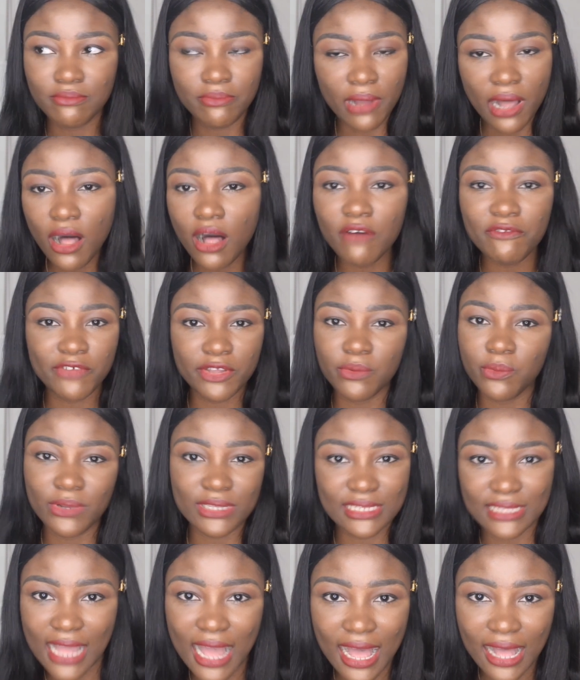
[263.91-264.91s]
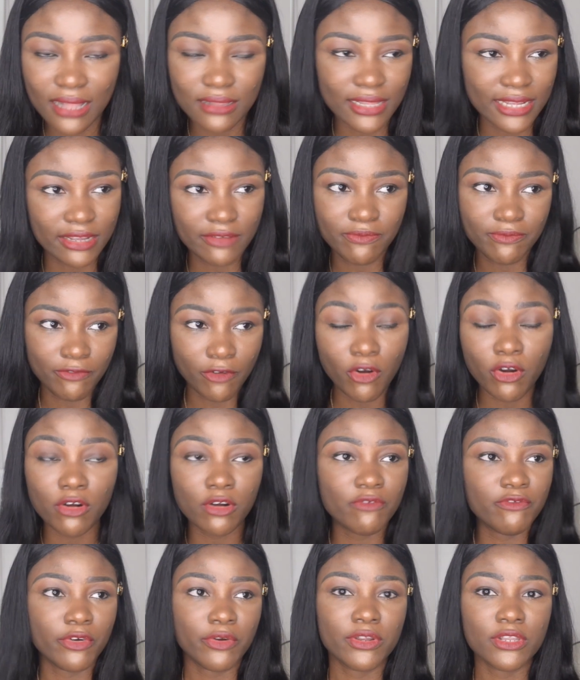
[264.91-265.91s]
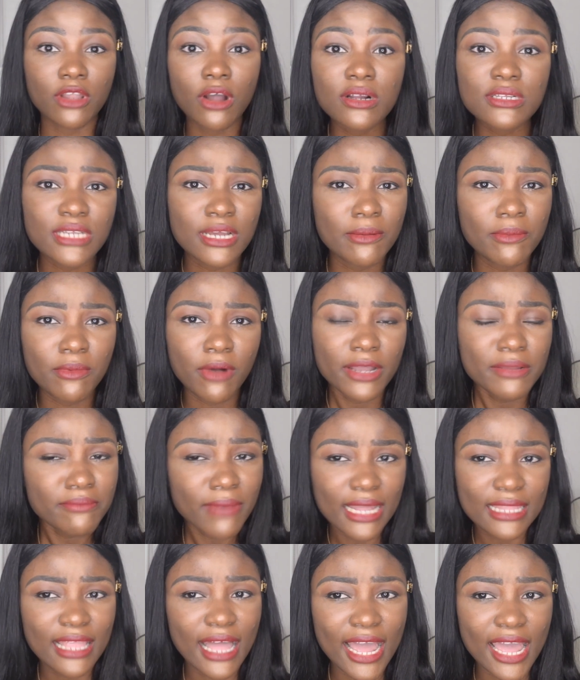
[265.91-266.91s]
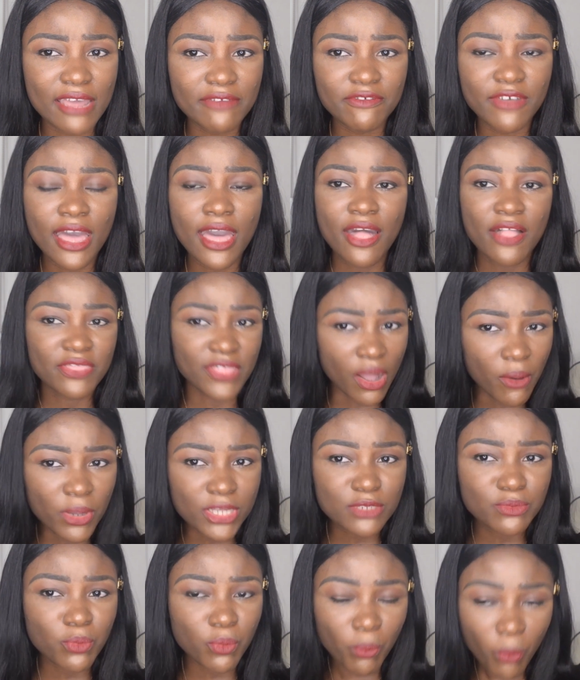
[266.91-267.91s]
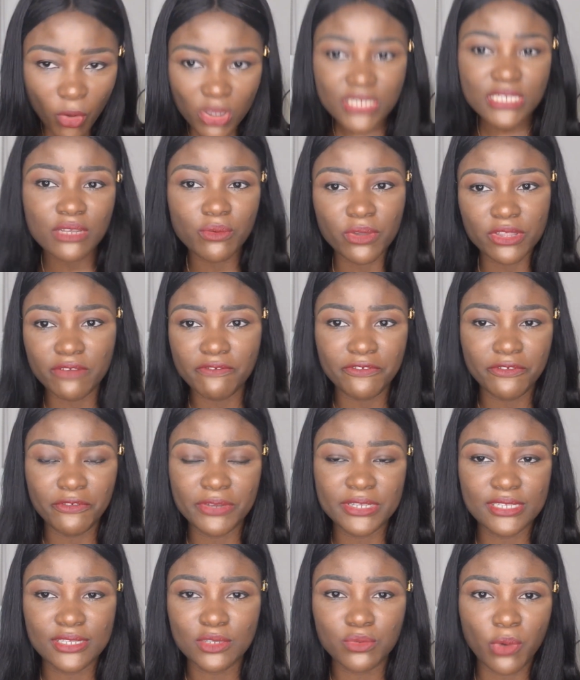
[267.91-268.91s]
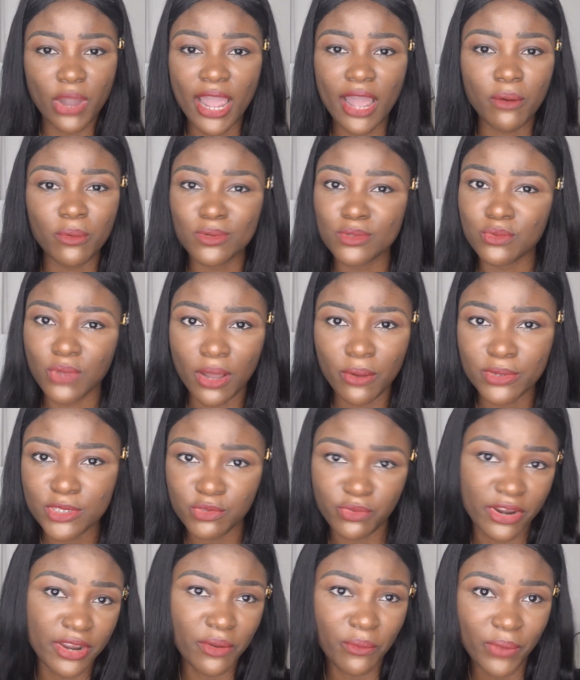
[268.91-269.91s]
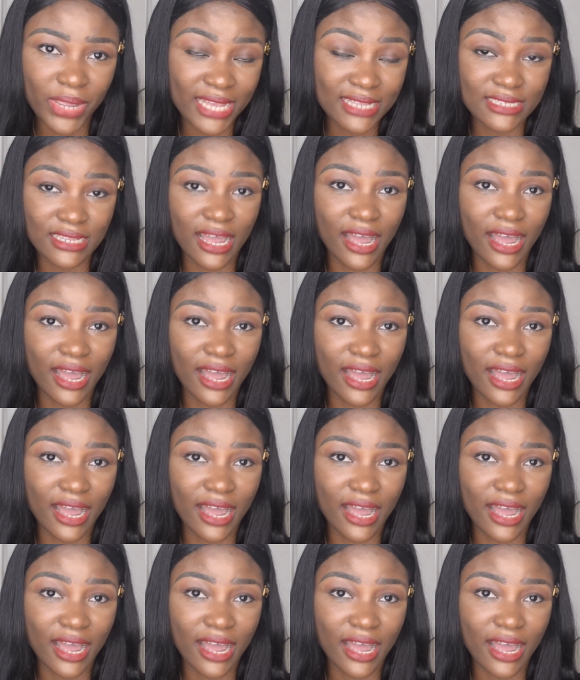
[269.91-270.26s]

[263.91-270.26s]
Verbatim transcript: Part of it was that, like for a long time in my life, that was mostly one of the reasons why I was wearing wigs.